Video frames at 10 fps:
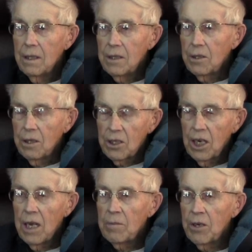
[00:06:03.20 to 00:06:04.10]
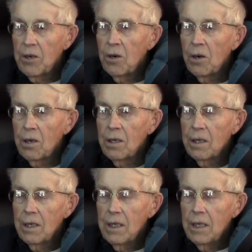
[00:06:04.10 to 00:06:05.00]
So they slammed the door,
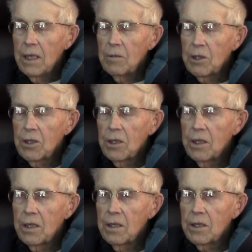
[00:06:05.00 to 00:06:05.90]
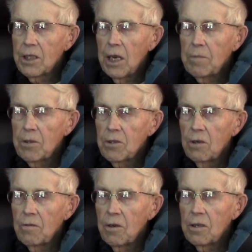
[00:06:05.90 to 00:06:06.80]
and we stood there in the step and so
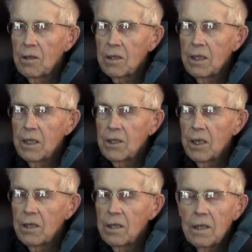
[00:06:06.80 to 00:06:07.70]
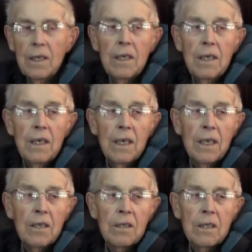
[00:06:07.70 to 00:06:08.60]
forth and looked at each other and
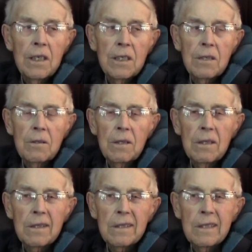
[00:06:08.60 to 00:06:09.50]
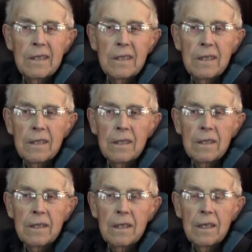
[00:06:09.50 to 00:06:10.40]
looked, and I said, oh, Jesus. I said,
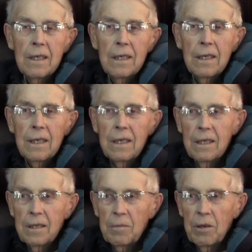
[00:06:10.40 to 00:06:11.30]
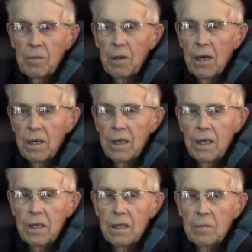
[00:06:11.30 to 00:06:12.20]
barn
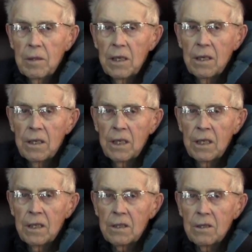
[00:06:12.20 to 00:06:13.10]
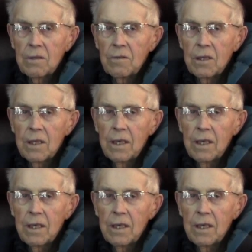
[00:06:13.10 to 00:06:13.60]
here, barn there, and so forth.